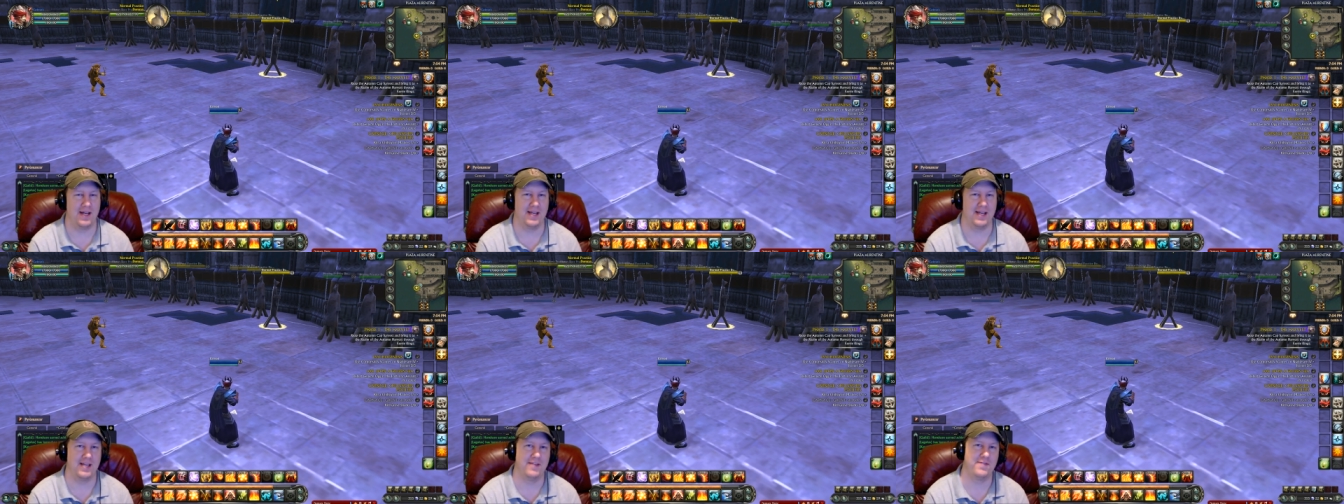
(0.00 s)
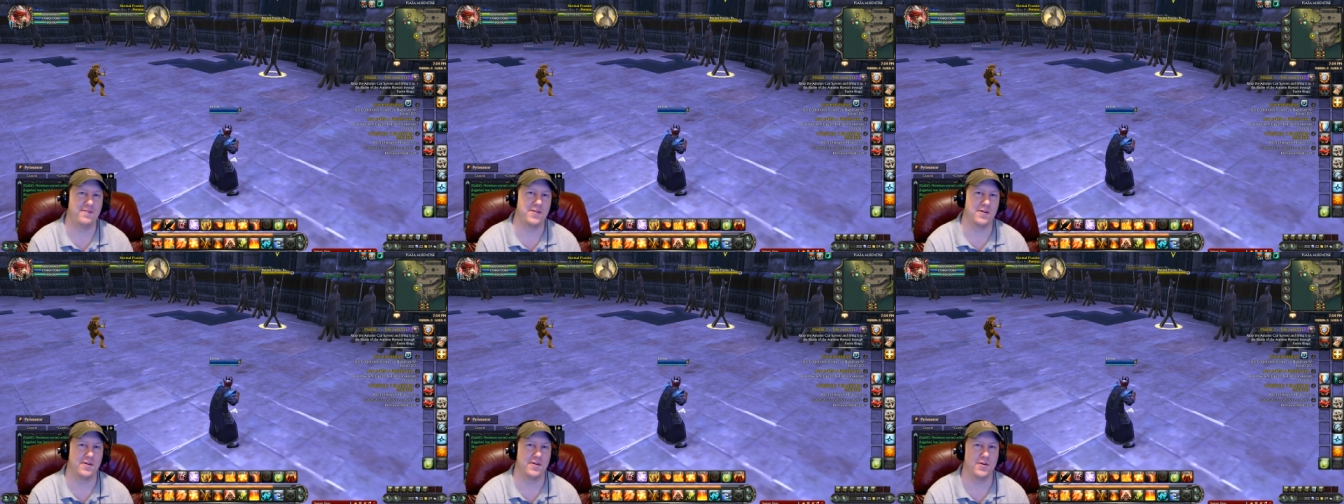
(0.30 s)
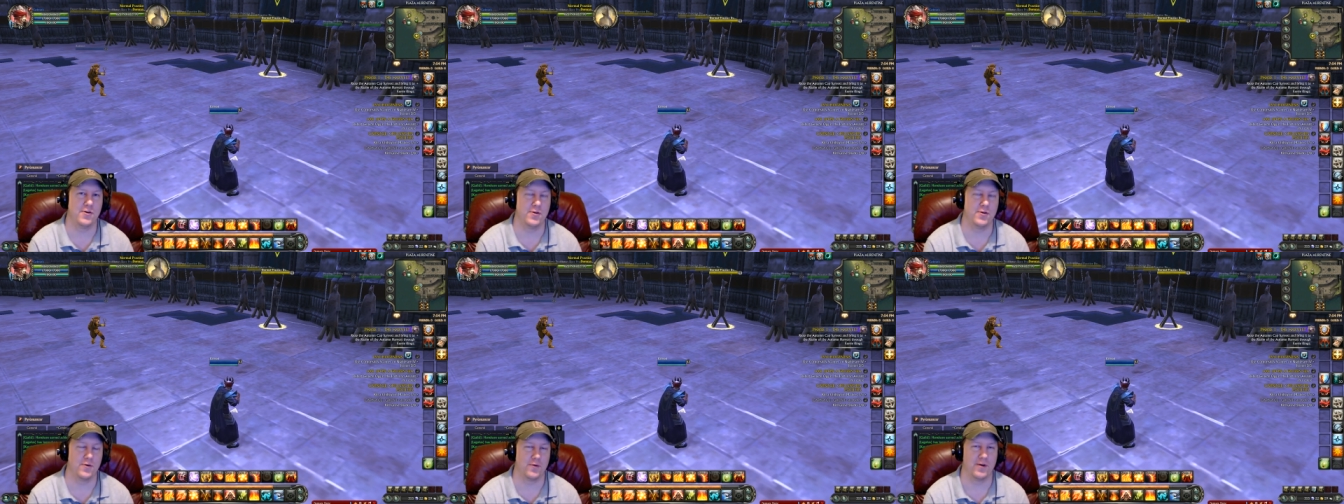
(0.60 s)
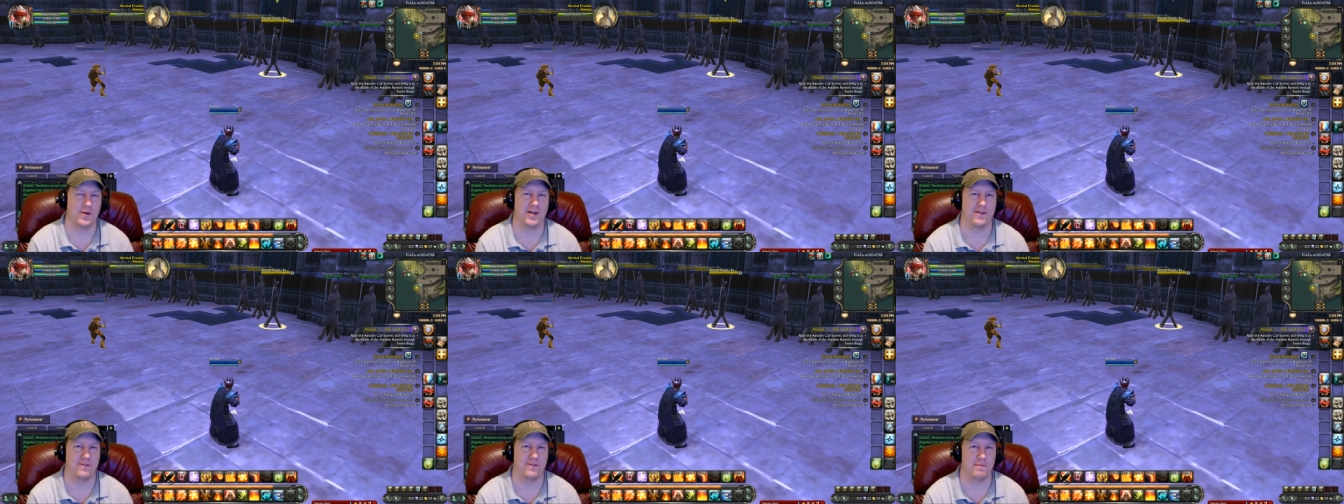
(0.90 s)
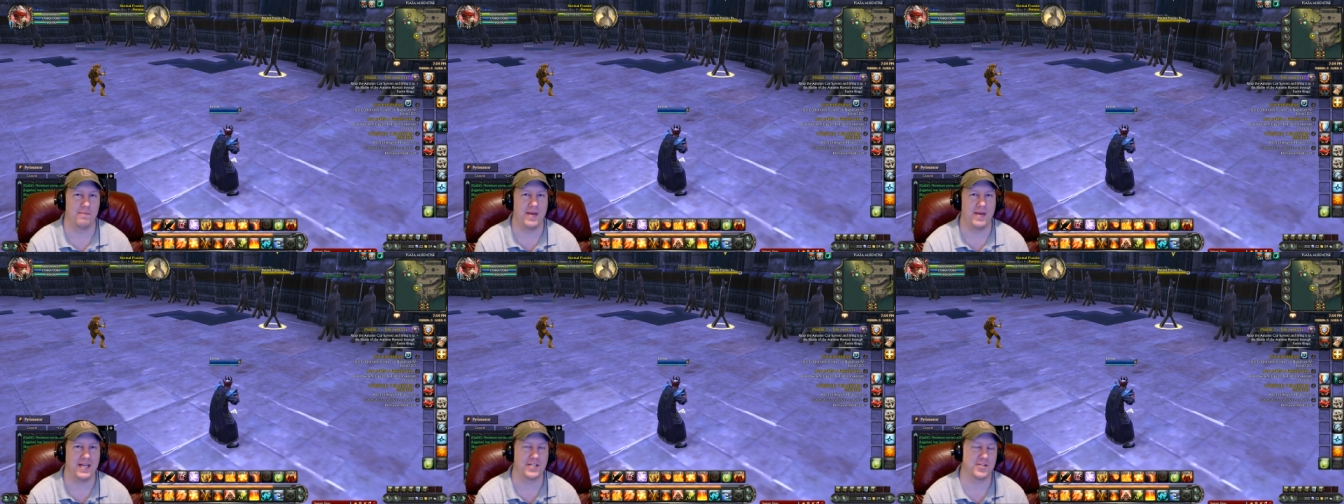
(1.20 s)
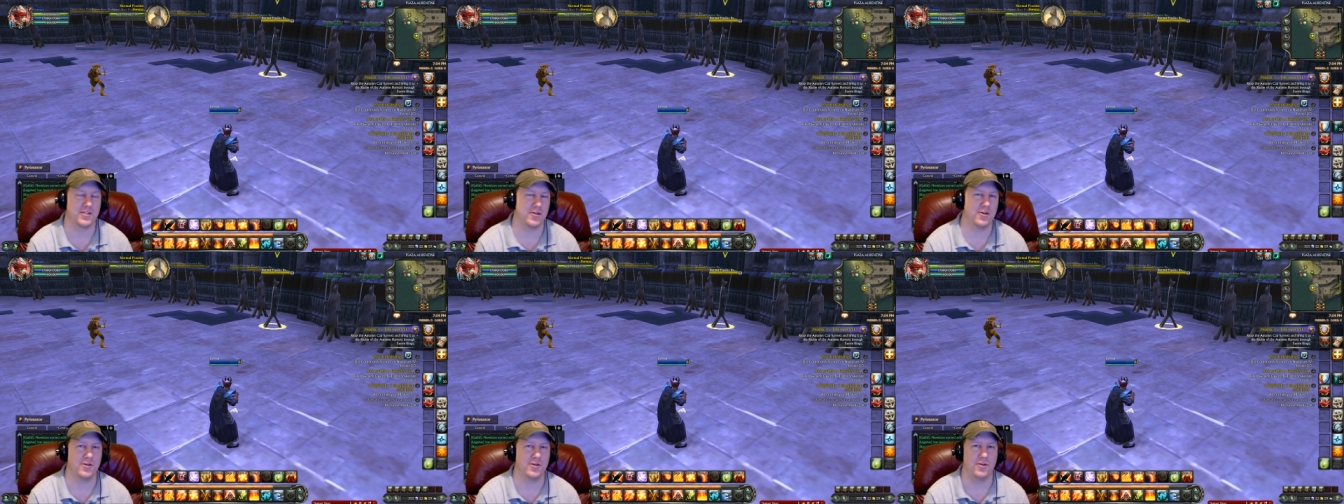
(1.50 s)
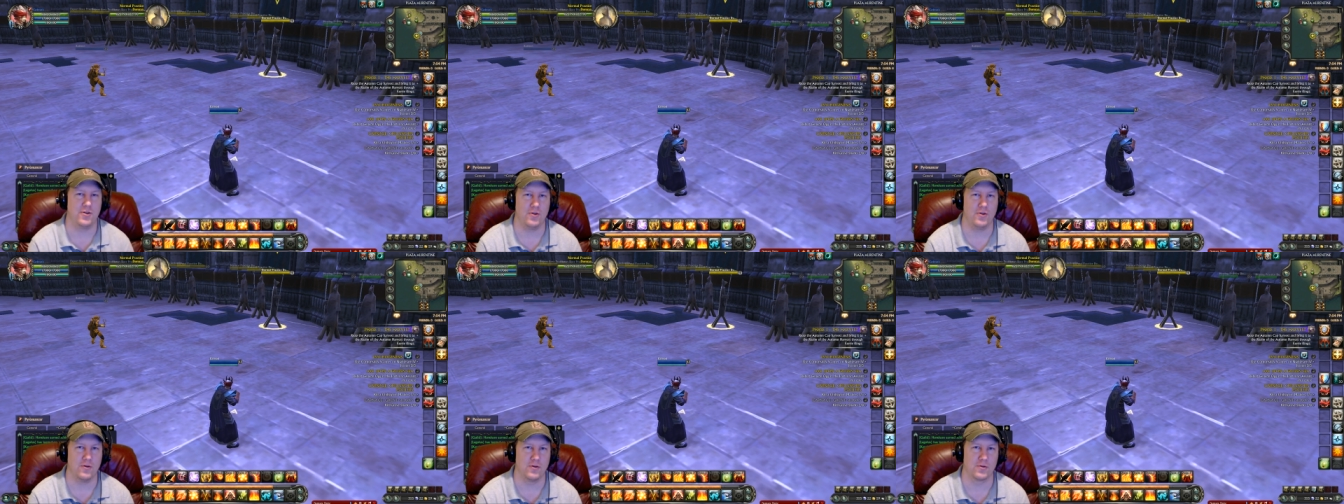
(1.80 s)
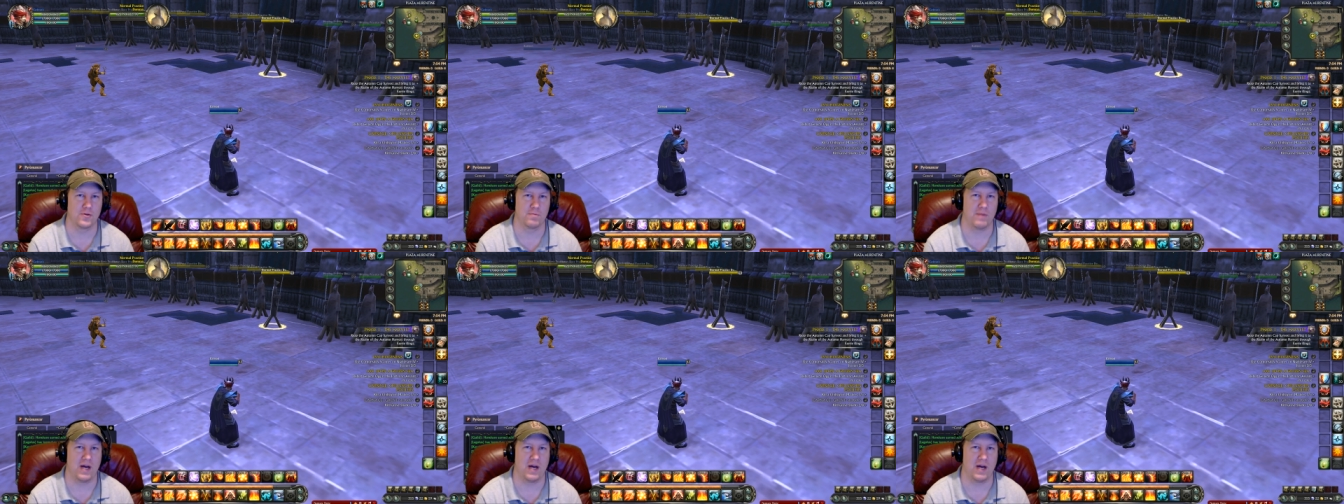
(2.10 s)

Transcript: and if you're new to Rift, make sure you use